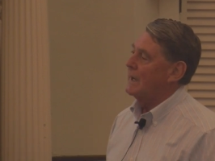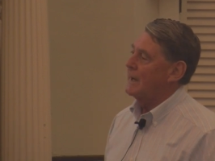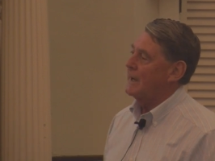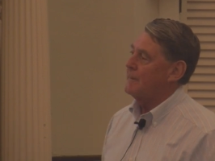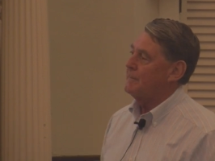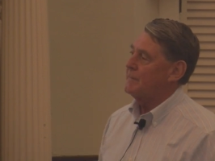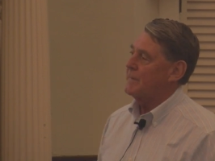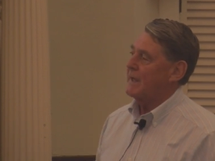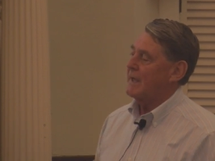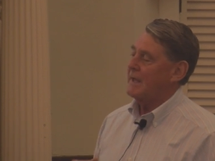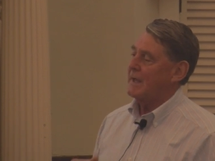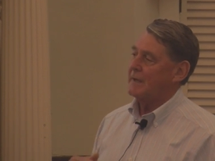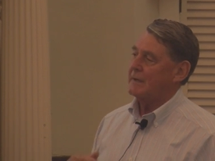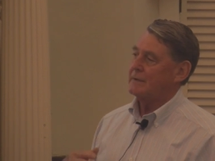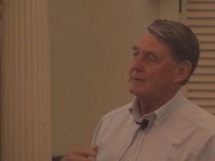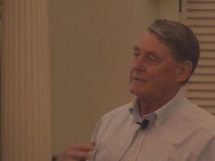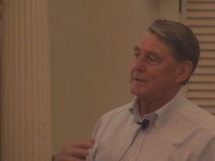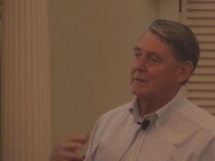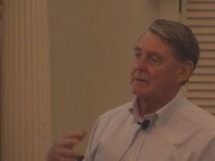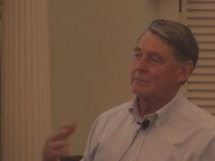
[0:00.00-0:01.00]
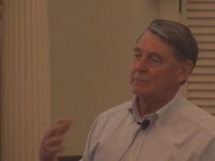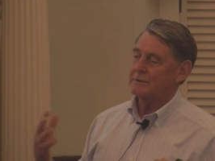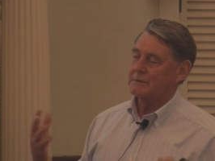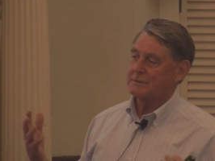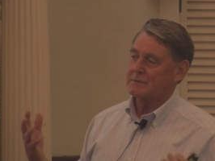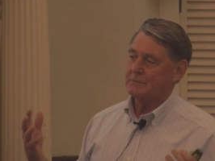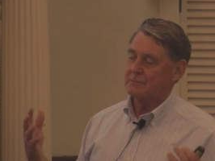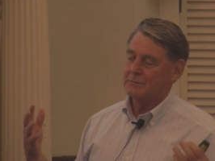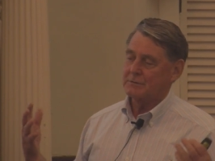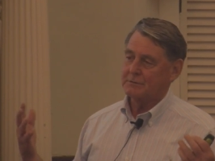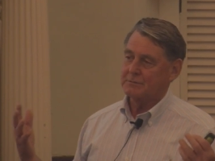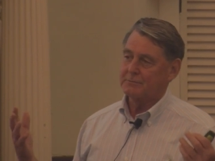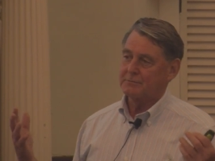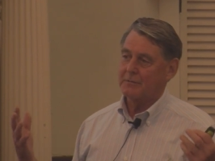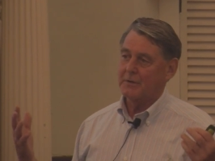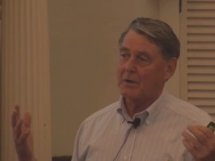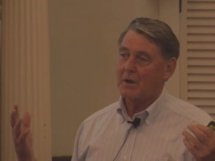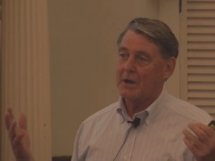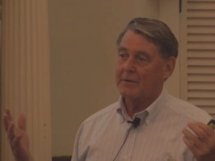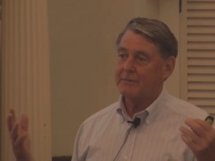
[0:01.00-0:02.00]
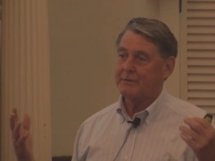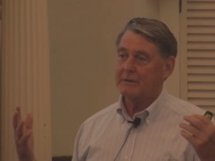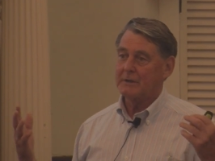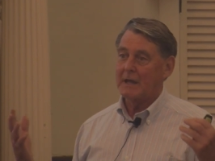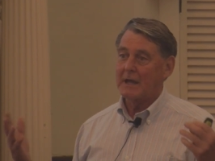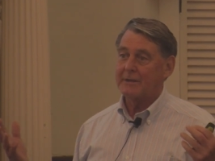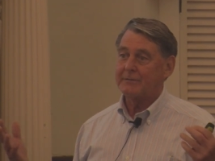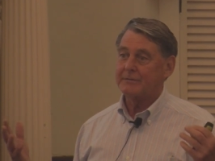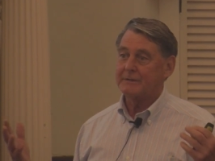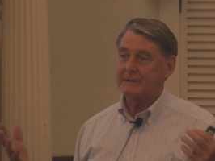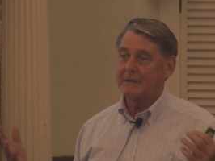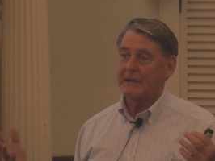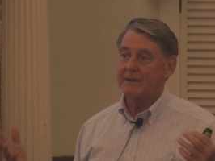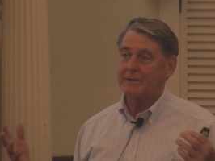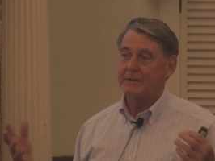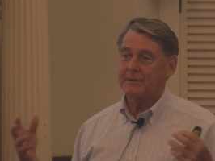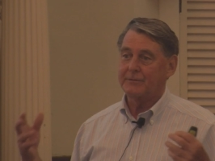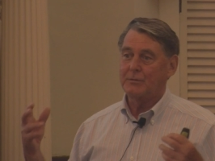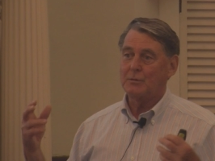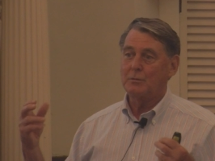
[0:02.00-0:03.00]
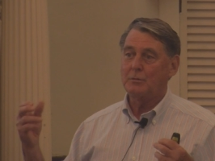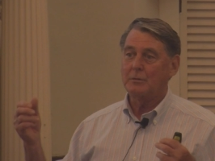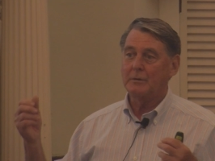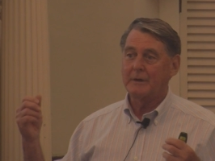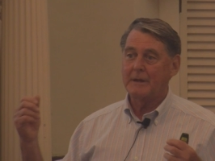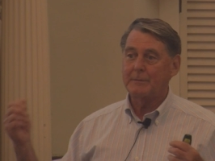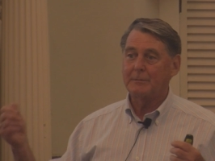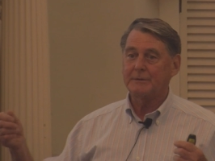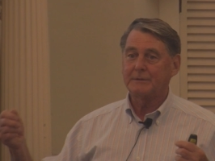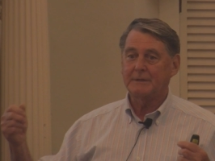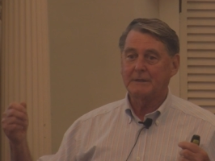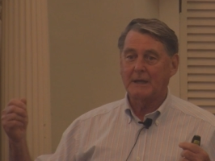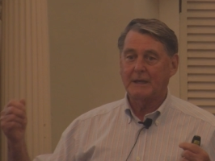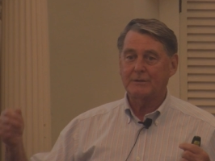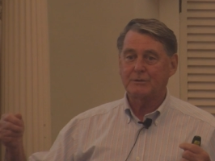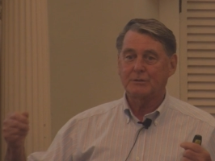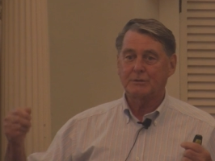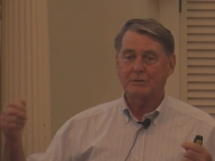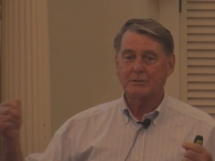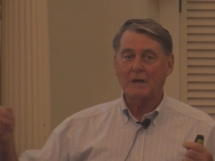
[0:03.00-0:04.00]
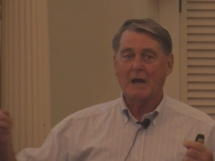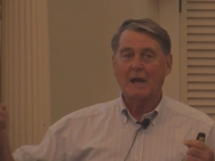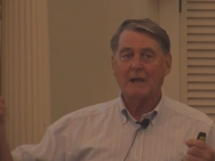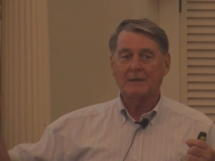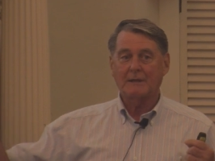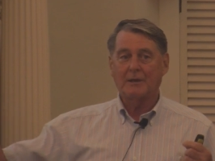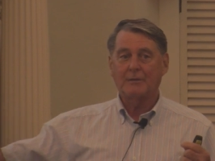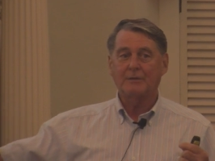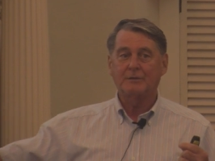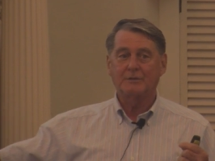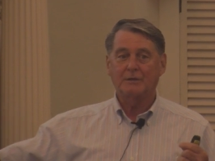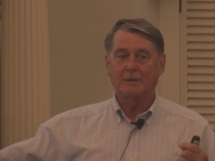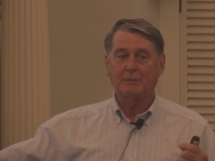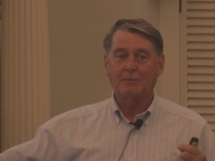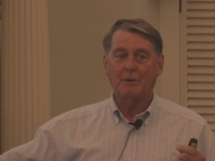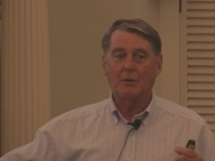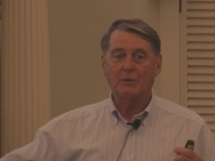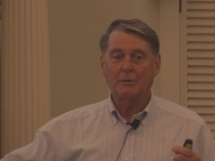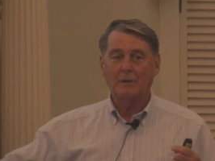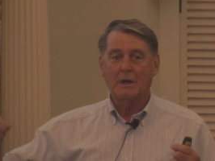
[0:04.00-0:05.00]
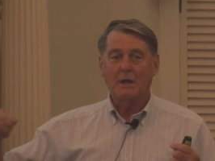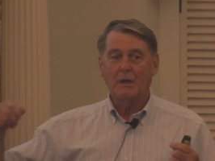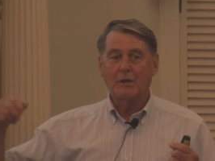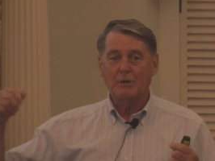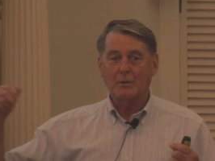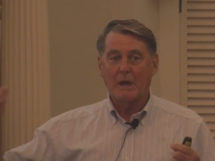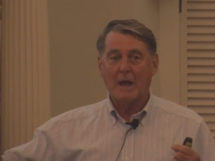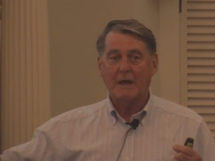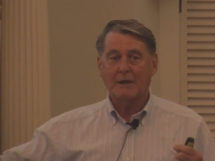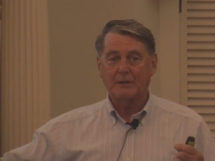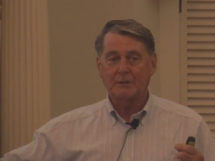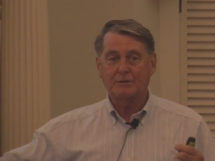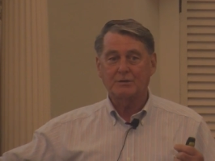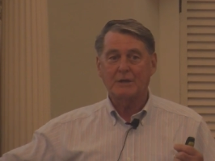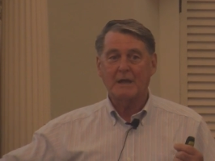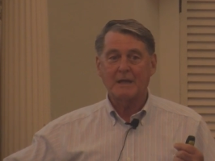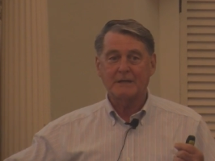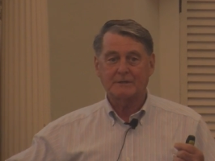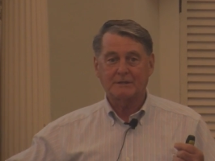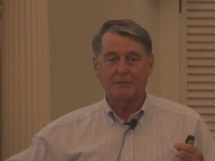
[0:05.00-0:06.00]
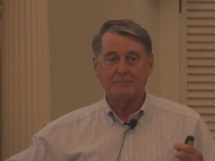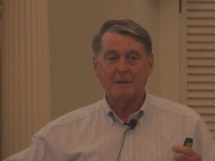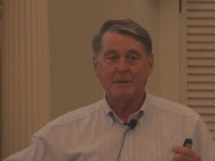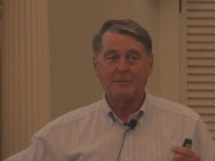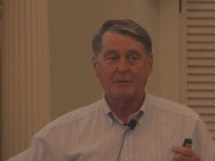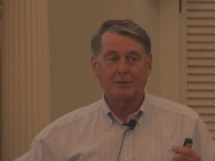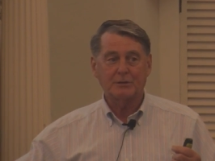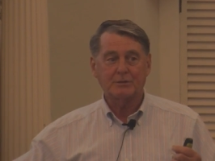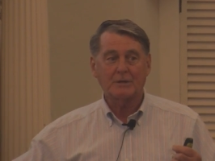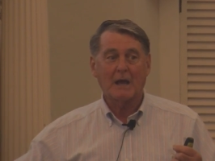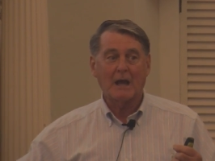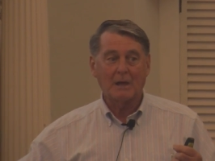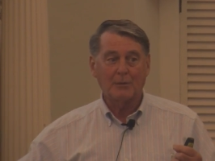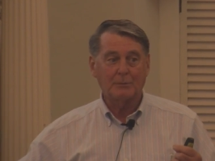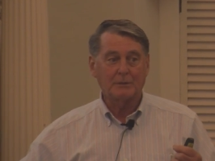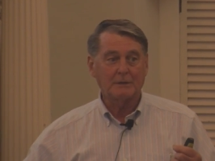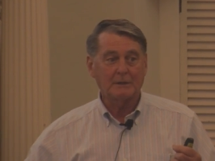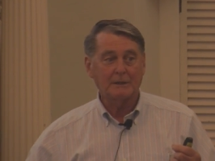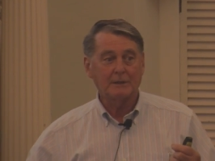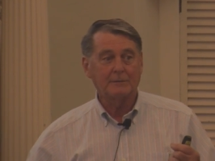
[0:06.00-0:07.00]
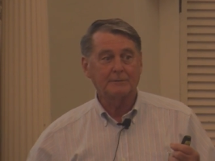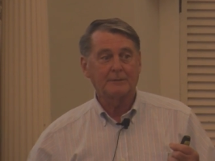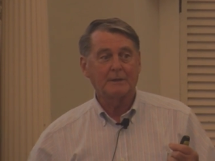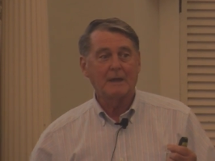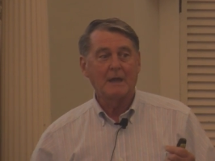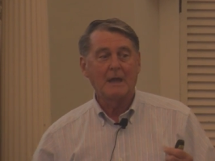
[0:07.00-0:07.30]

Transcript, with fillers: Um, and it was, it was very often life or death. If you were able to get your child out into the boat, you had a chance that maybe your child would live.